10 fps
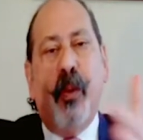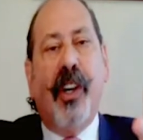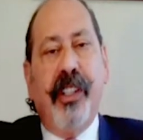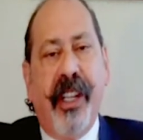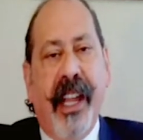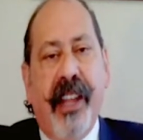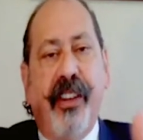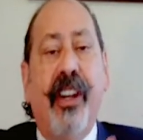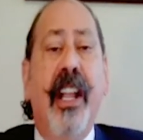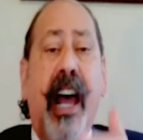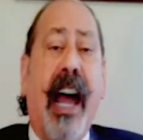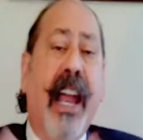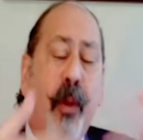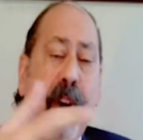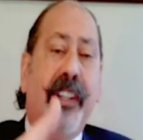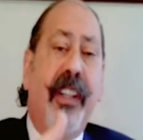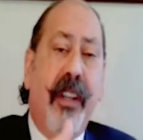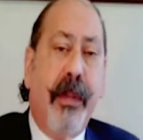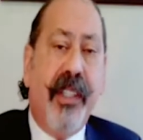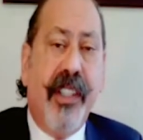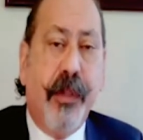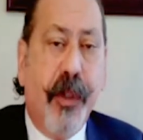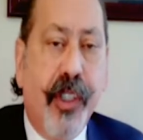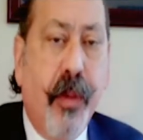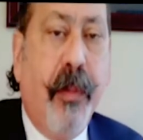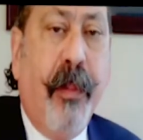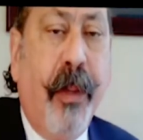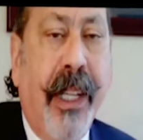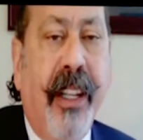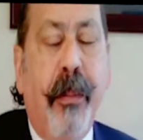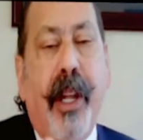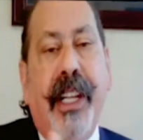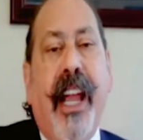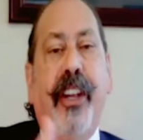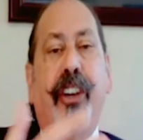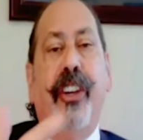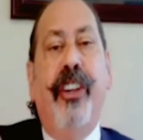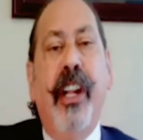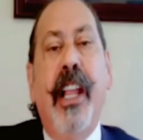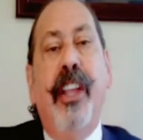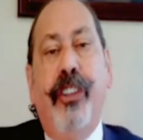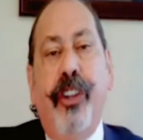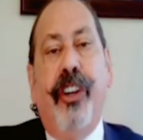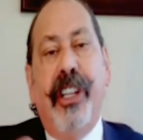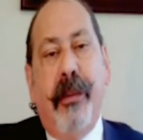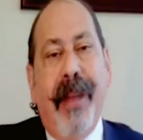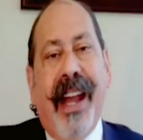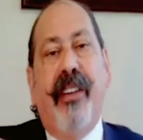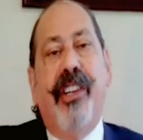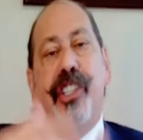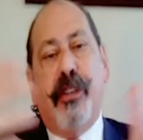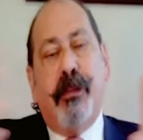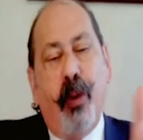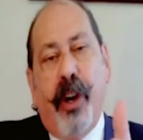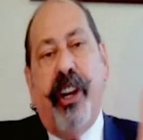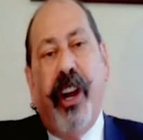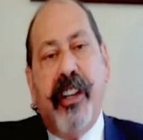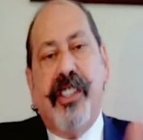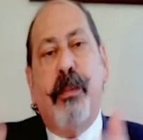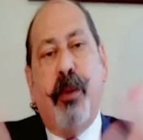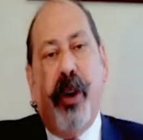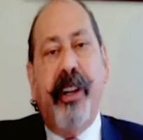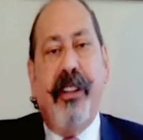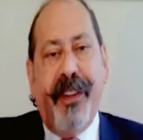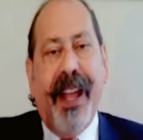we worked together. I worked in the business, presumably the money I earned during the marriage supported us, supported the